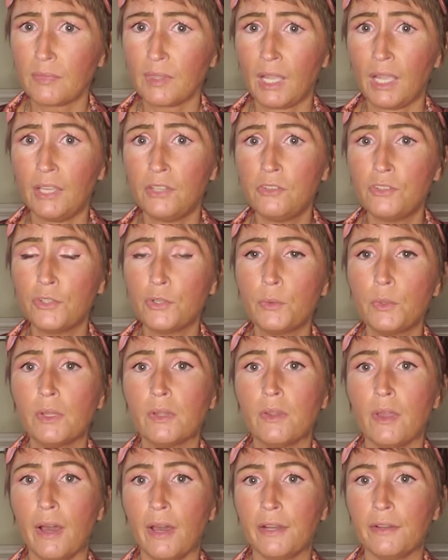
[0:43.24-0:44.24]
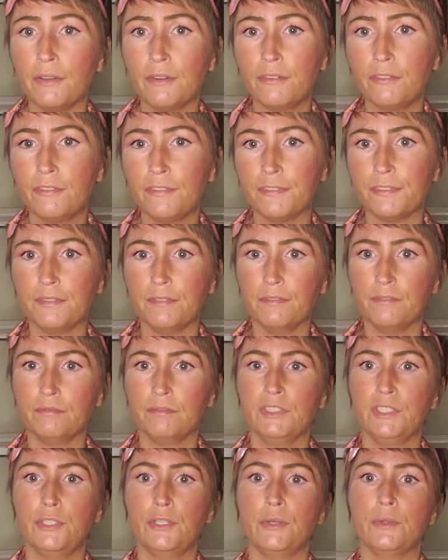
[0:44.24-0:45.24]
I do a lot of,
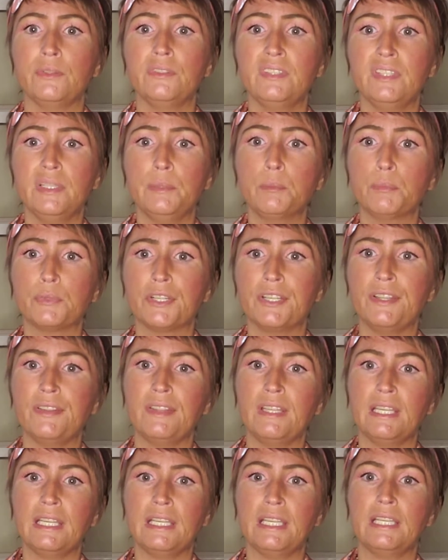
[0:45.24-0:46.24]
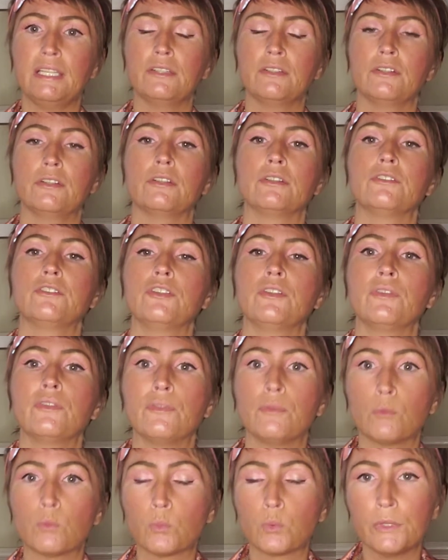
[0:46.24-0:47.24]
deep breathing or
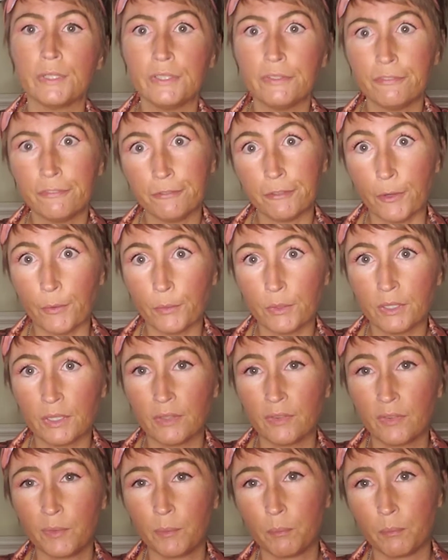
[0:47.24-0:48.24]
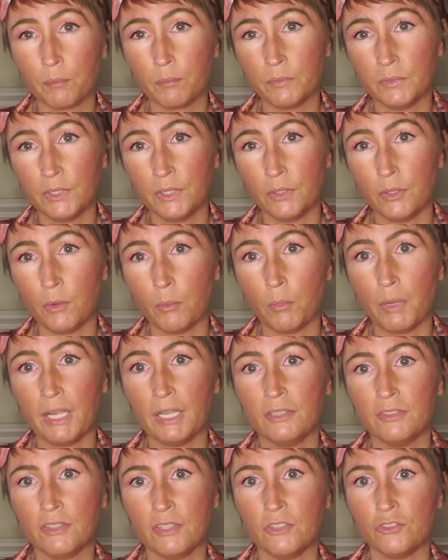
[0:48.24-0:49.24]
just refocus, my
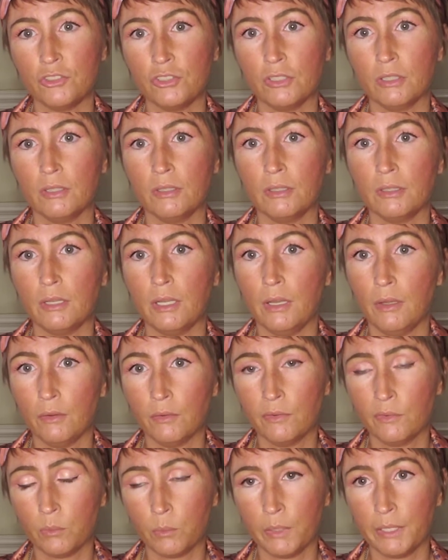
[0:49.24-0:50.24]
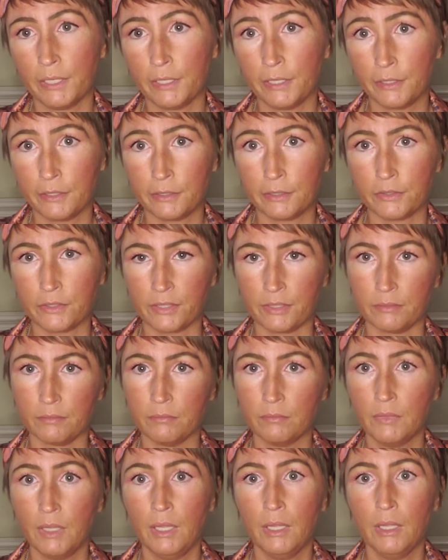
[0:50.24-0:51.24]
attention elsewhere and